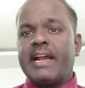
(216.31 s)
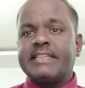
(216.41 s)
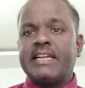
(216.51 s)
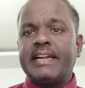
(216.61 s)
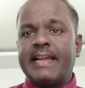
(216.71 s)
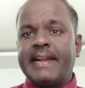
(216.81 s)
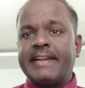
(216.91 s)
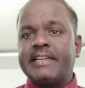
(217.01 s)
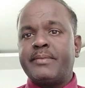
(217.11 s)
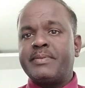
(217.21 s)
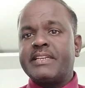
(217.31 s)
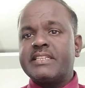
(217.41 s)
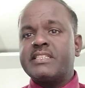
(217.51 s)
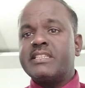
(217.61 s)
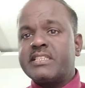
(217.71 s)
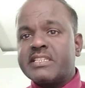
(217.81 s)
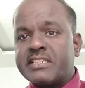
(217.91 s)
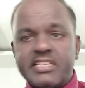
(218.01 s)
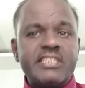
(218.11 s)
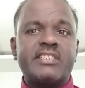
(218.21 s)
hazard identifications
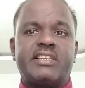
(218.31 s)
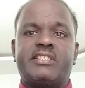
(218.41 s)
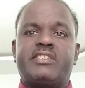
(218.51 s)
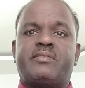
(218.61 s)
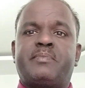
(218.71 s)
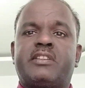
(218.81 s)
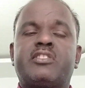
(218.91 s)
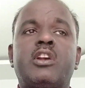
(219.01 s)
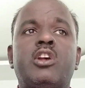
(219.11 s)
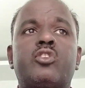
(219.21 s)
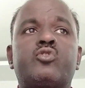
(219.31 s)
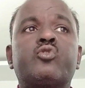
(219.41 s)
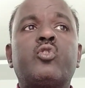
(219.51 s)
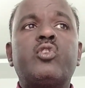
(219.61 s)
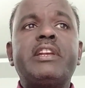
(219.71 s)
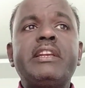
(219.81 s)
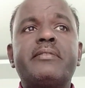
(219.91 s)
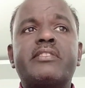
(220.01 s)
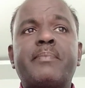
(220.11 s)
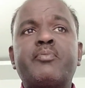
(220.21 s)
risk assessment. So
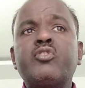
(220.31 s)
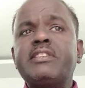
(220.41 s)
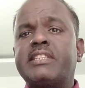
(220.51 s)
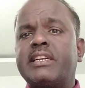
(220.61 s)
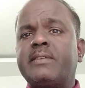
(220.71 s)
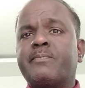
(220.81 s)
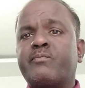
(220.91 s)
if suppose that